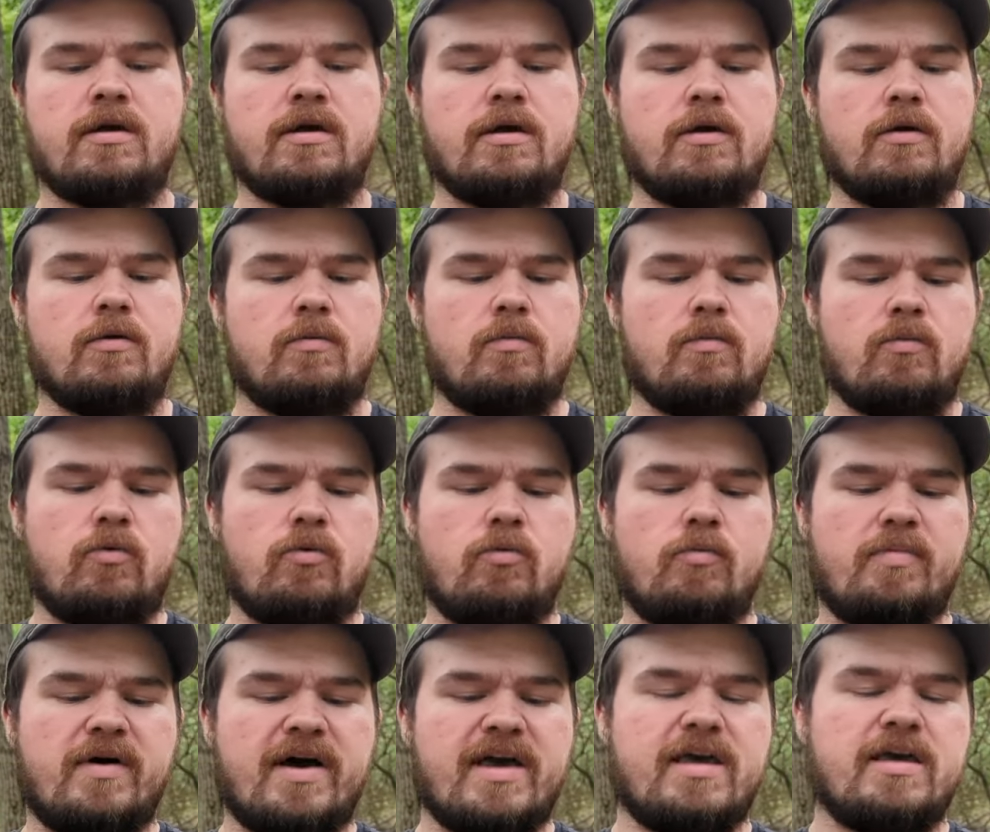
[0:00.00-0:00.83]
it
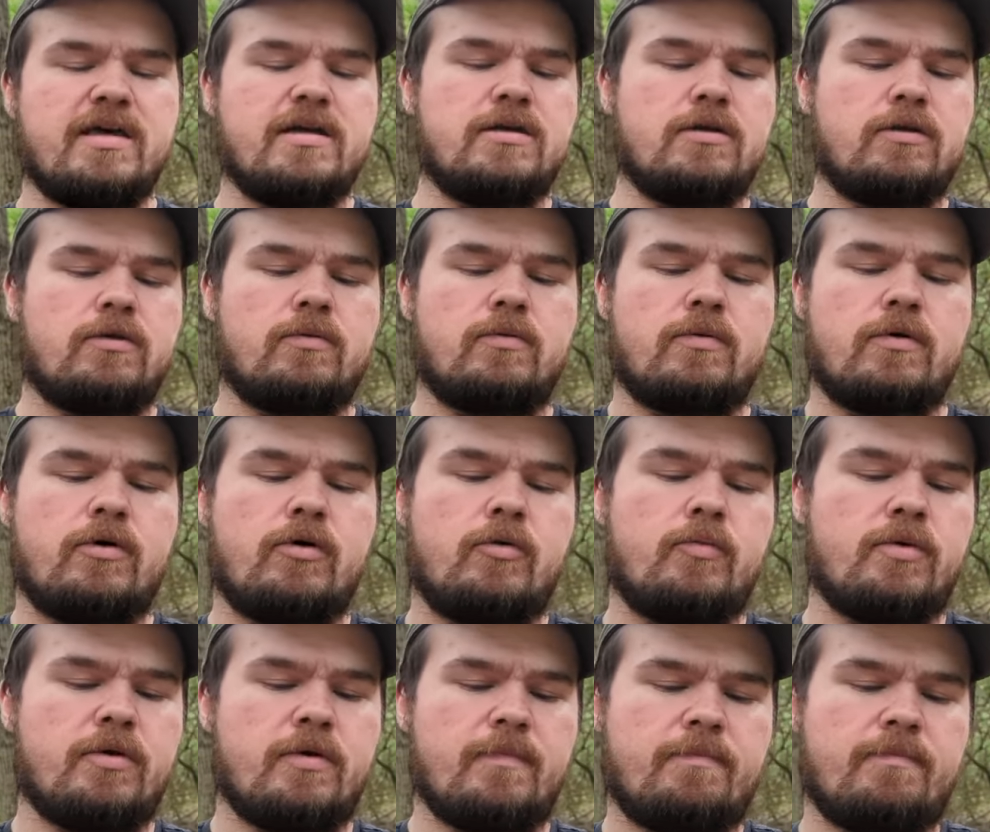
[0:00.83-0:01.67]
will bite into the
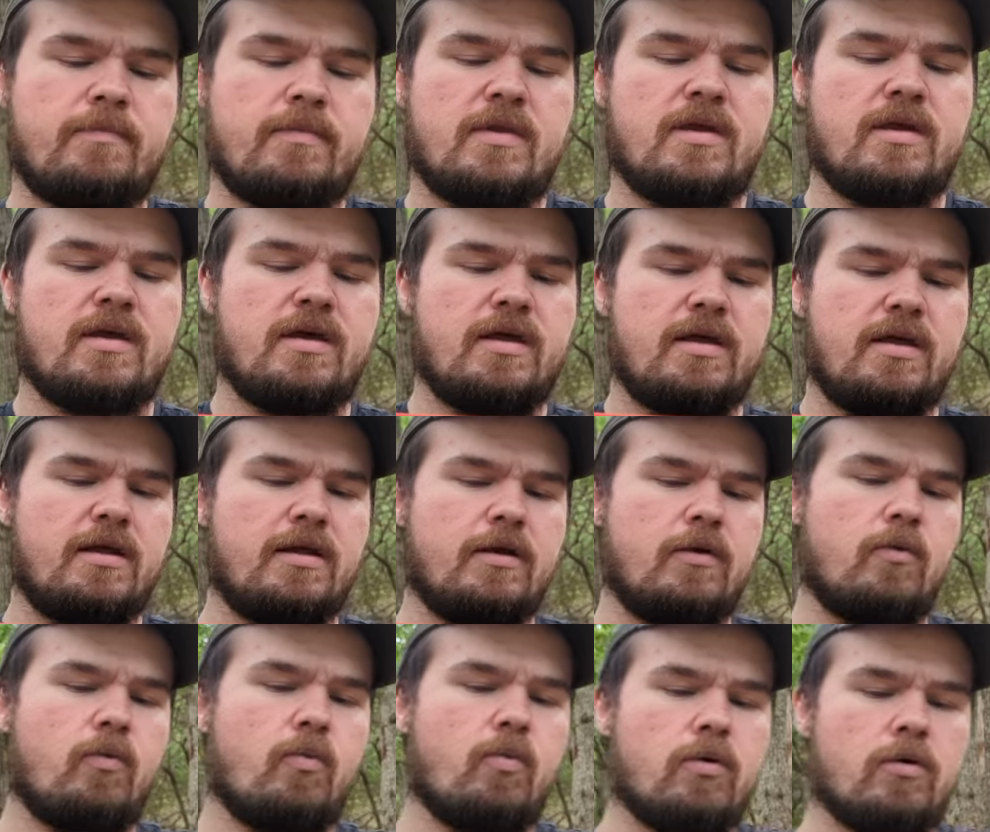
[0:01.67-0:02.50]
rope
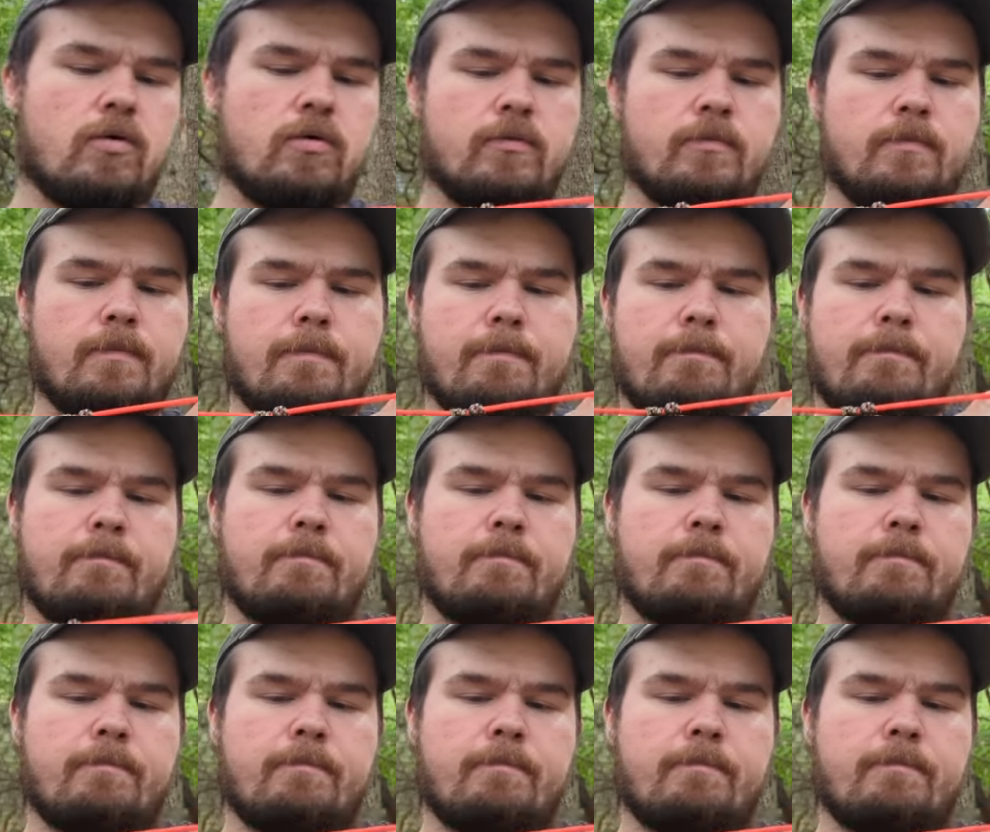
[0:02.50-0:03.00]
and it won't